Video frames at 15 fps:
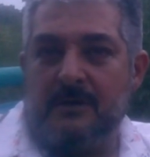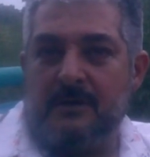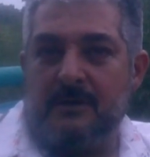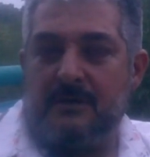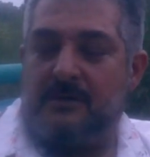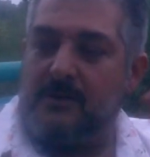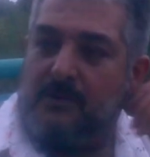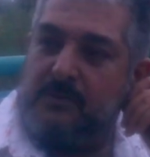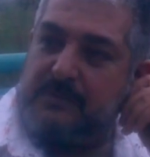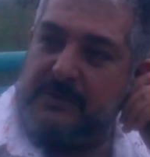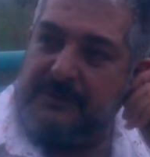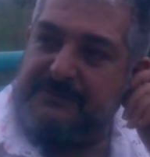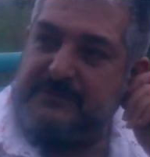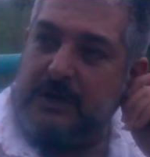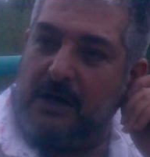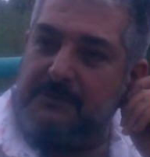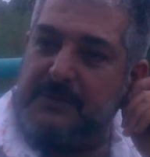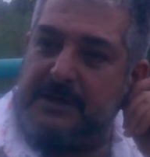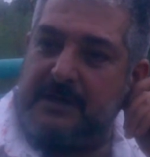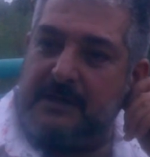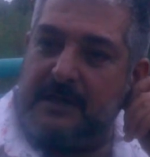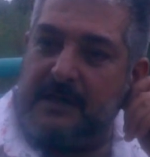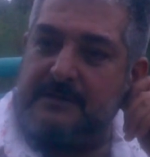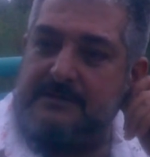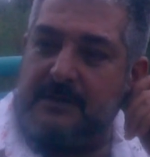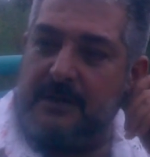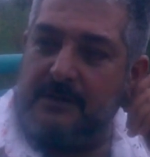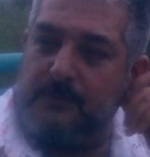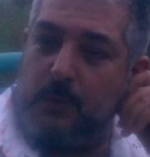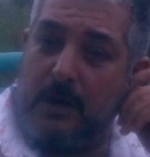you know, if John McCain had
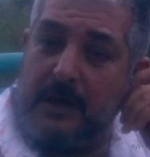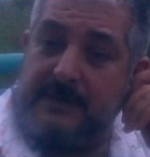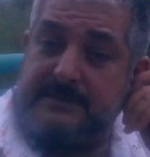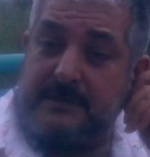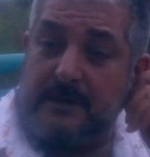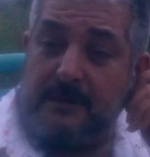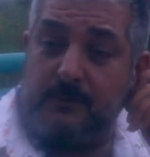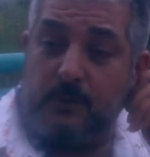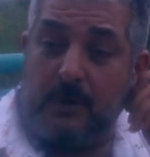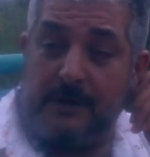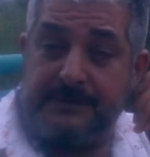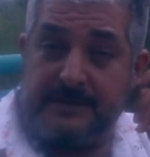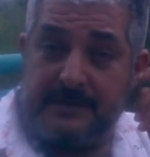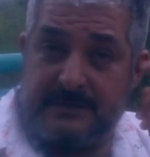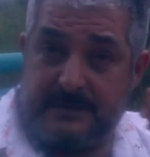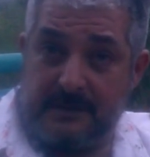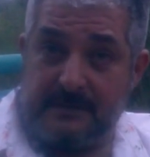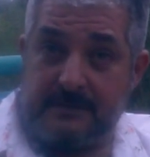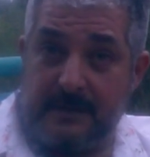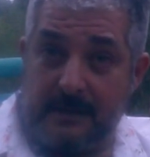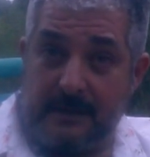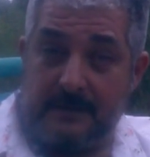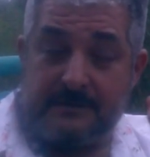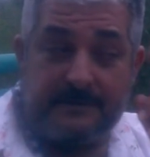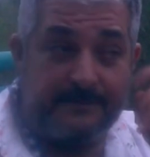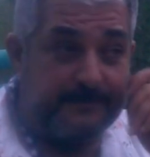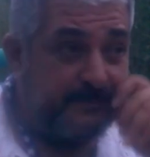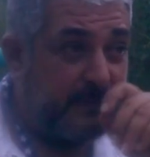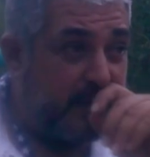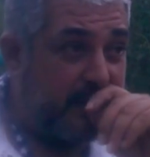done what has done one decent thing
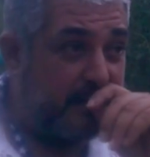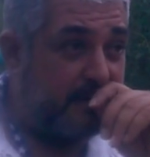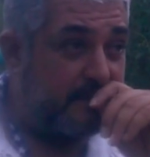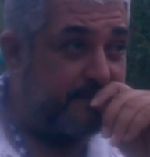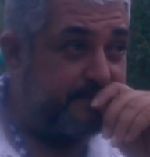thing